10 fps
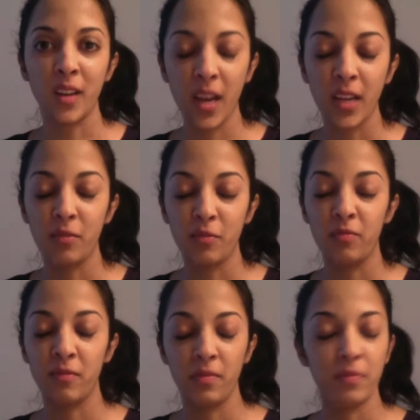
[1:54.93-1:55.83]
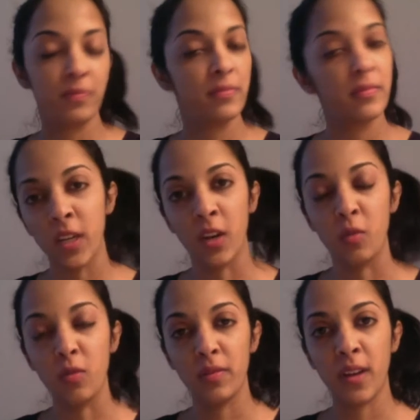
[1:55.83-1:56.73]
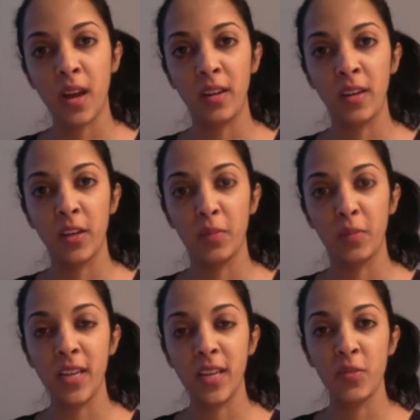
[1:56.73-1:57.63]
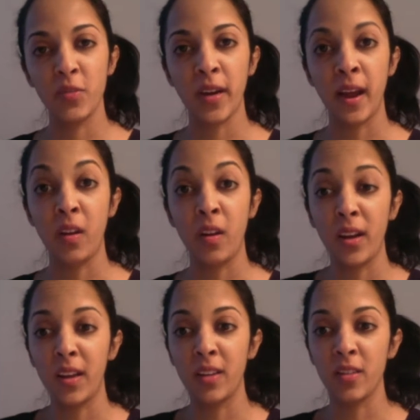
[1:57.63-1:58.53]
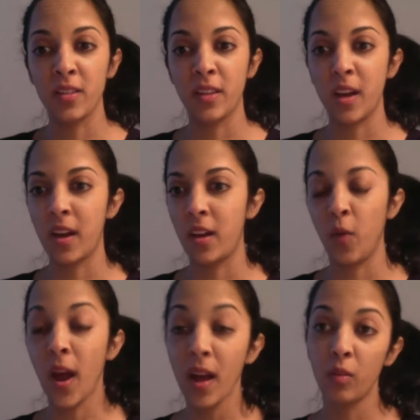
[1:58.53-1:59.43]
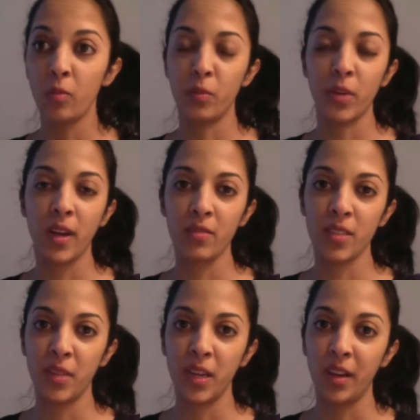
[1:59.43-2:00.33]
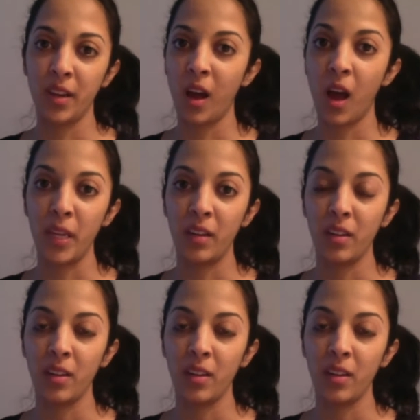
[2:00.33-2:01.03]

kind of you know, not in a good place right now. And I, I just thought, wow, we would have something in common.